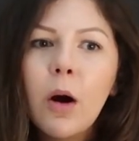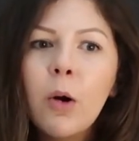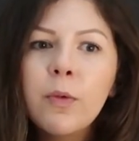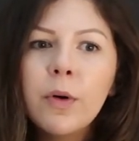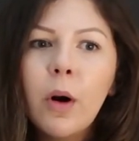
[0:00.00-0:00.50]

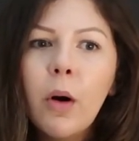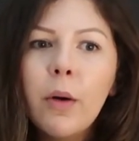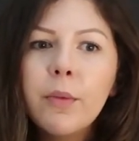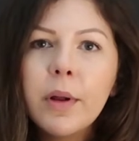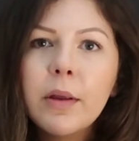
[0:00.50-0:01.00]
overall
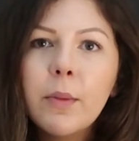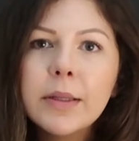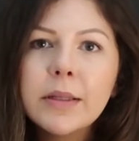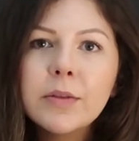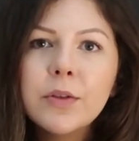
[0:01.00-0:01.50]
I really
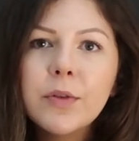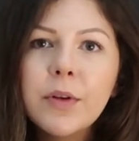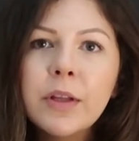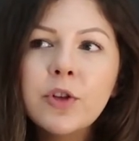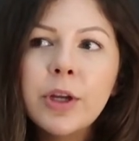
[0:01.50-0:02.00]
wanted to
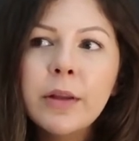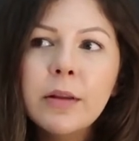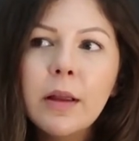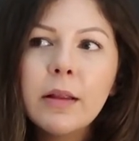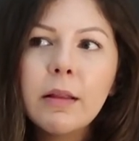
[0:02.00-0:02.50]
finish it
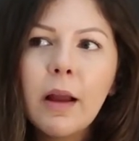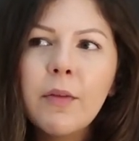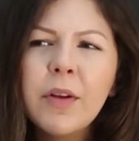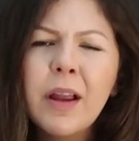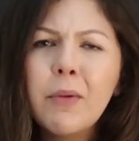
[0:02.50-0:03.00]
and
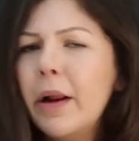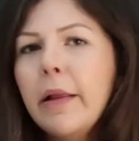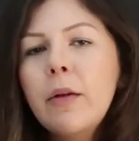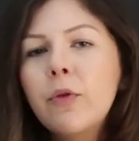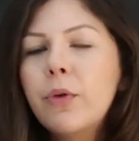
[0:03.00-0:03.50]
I think I
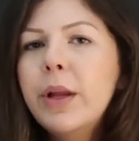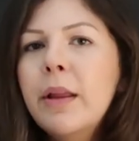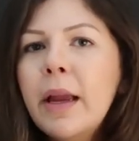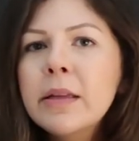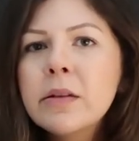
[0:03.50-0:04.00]
read it in three
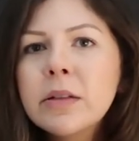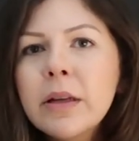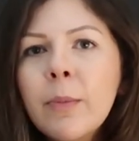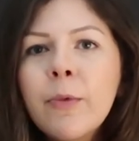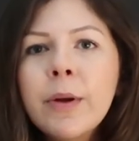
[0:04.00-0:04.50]
days or
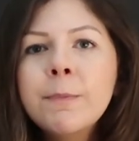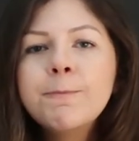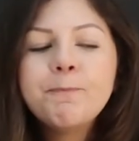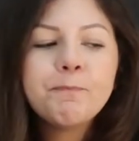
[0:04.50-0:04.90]
something.